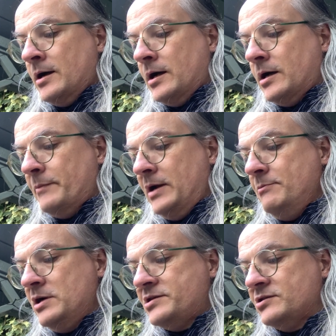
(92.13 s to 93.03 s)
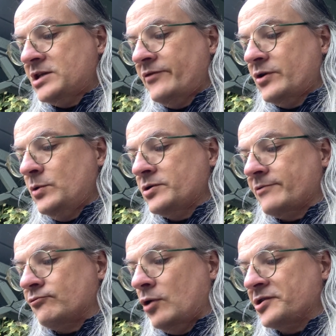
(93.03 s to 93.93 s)
Um, immerse yourself in a world of
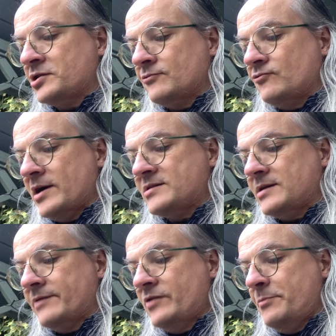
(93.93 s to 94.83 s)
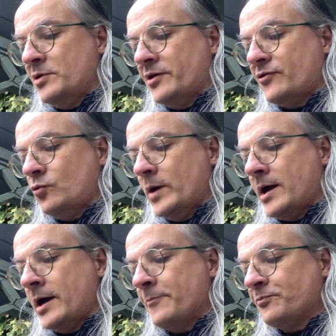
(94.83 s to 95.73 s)
rot, rust, and rebirth, where,
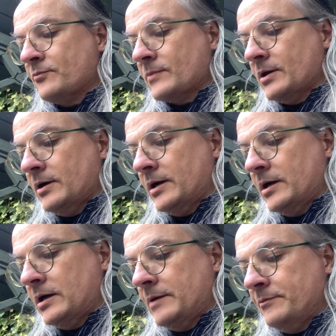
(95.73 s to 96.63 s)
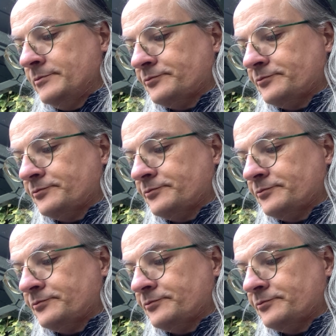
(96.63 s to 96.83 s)
um,